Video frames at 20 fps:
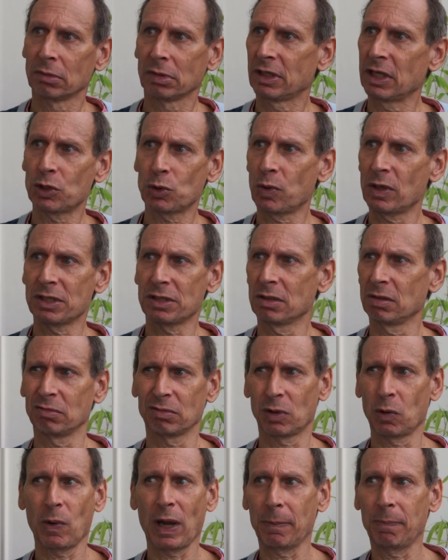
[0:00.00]
this
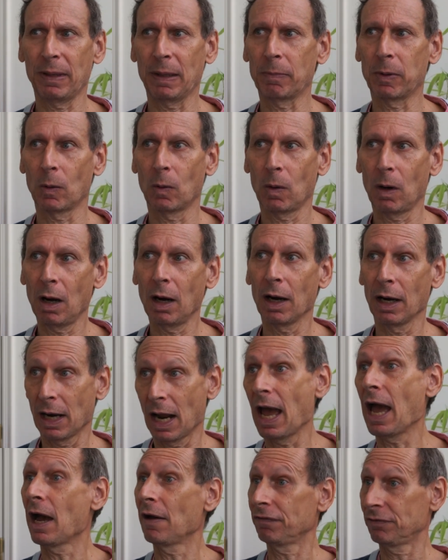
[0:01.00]
wasn't the way people were, and
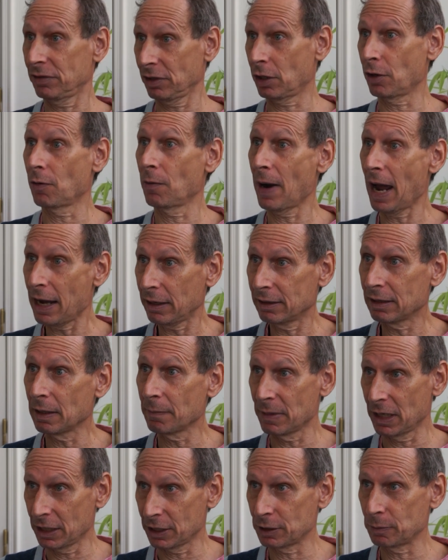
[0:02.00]
I have to correct
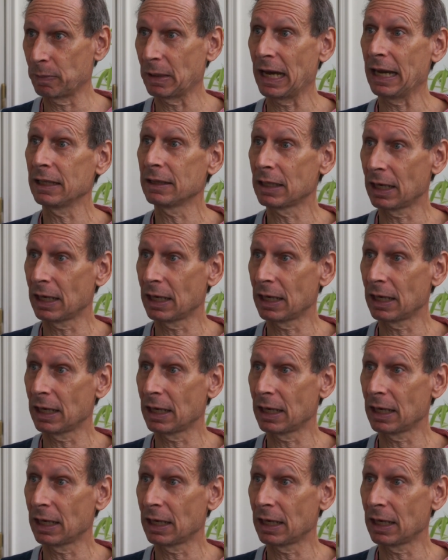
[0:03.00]
them and explain